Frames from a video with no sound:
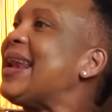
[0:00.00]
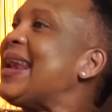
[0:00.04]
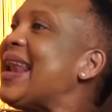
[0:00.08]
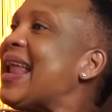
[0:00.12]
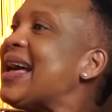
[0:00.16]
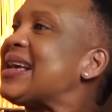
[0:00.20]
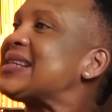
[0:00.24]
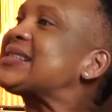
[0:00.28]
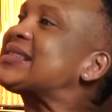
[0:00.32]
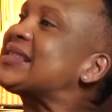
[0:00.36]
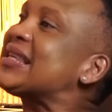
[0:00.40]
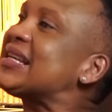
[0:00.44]

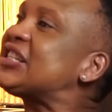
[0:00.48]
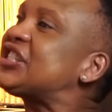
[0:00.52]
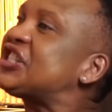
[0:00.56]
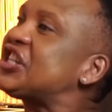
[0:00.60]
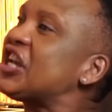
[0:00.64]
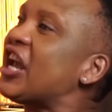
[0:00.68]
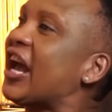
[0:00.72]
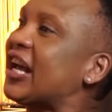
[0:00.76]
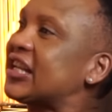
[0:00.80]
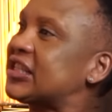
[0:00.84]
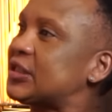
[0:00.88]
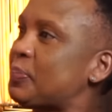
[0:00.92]
last thing she
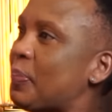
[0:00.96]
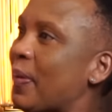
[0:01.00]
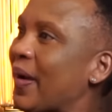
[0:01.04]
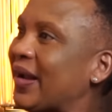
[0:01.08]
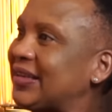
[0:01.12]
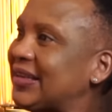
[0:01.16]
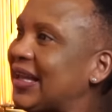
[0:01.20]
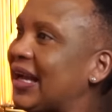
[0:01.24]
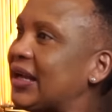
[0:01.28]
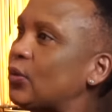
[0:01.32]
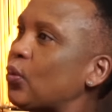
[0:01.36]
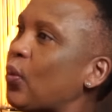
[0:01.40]

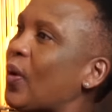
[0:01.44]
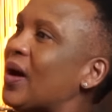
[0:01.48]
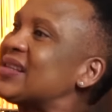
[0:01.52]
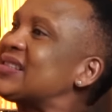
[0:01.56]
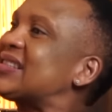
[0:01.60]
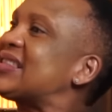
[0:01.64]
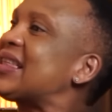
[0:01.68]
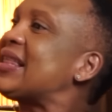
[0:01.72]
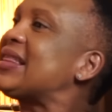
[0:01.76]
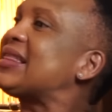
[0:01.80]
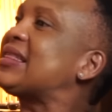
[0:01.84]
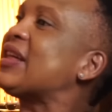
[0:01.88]
expected
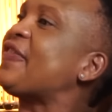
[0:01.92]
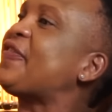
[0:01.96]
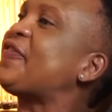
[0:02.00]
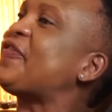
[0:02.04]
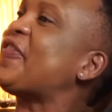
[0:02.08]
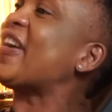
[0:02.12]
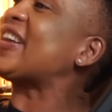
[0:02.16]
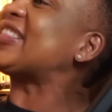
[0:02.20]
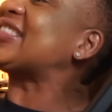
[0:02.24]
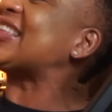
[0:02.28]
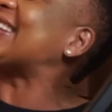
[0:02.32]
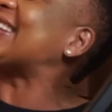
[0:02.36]
was the fact that